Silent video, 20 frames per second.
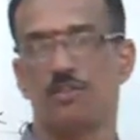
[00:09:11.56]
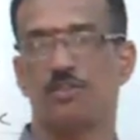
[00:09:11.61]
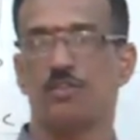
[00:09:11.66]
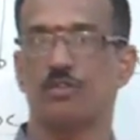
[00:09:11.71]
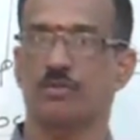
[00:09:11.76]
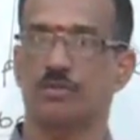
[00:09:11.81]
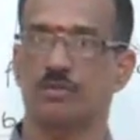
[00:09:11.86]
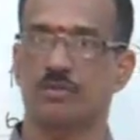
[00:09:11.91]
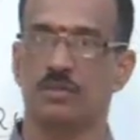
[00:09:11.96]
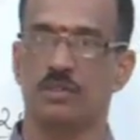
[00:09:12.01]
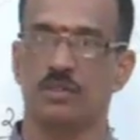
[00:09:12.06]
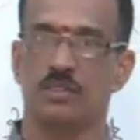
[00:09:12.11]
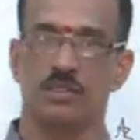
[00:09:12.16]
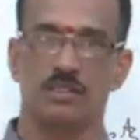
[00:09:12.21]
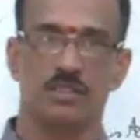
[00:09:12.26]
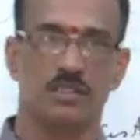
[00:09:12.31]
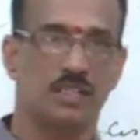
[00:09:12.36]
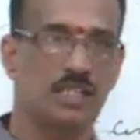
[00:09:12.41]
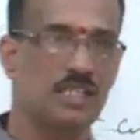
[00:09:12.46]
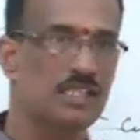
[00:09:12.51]
2.
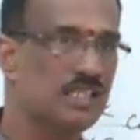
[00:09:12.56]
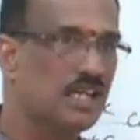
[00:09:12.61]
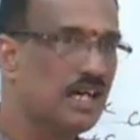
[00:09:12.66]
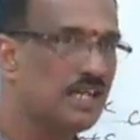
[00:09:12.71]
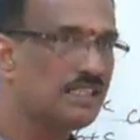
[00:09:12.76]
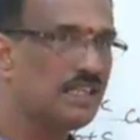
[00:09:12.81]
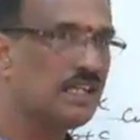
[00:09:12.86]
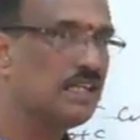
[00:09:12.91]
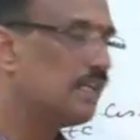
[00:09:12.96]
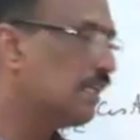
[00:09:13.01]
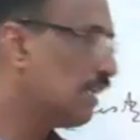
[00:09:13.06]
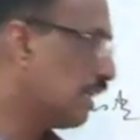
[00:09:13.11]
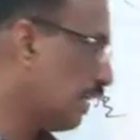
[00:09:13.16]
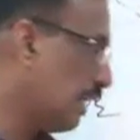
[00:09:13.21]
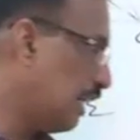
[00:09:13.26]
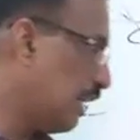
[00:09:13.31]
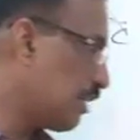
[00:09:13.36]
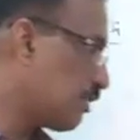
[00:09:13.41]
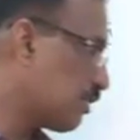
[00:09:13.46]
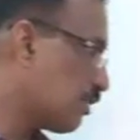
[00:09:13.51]
So, these are the
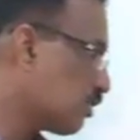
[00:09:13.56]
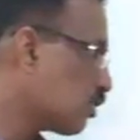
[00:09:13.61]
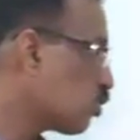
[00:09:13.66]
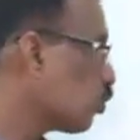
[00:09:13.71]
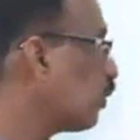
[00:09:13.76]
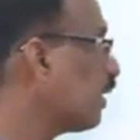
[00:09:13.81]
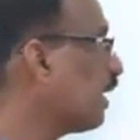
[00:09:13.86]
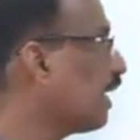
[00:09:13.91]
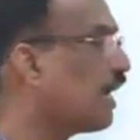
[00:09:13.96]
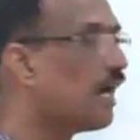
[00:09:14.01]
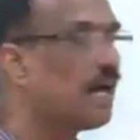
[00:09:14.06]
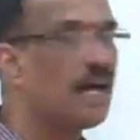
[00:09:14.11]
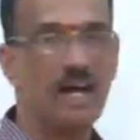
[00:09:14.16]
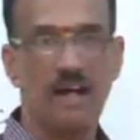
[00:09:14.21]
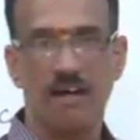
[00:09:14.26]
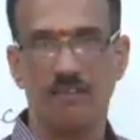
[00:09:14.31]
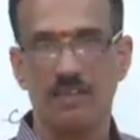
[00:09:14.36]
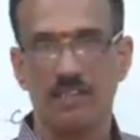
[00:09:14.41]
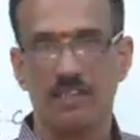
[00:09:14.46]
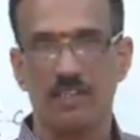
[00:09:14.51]
relations. So, we
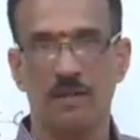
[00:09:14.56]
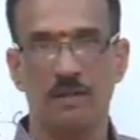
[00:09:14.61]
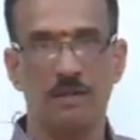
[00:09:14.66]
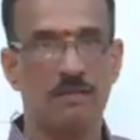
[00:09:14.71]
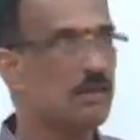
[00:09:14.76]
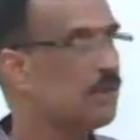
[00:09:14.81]
have it.